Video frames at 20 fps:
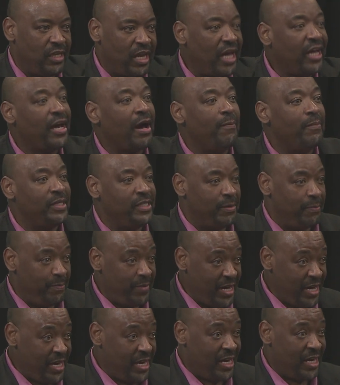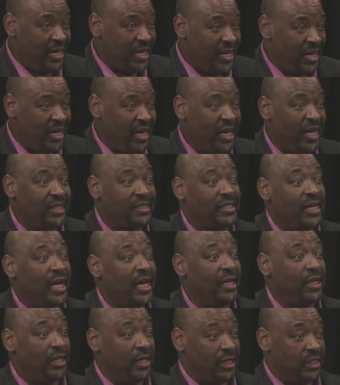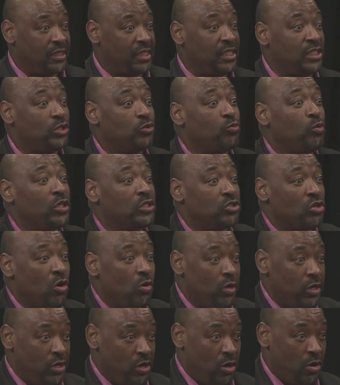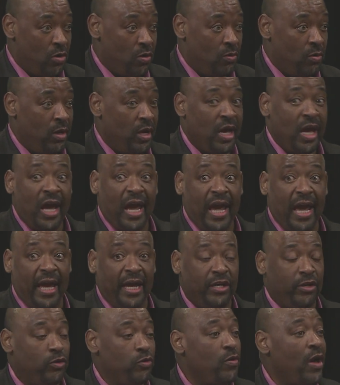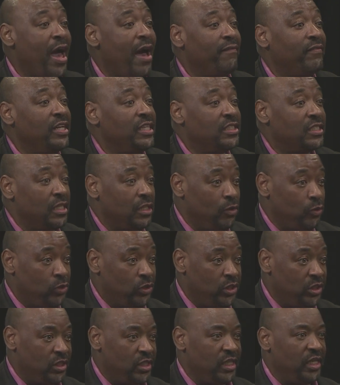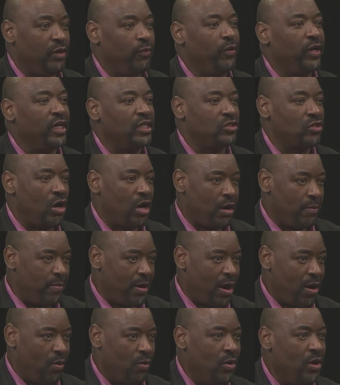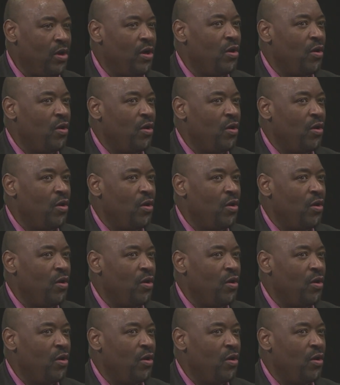They coming to me and saying, look, this is what's going on, and do you have any solutions? And then we can talk about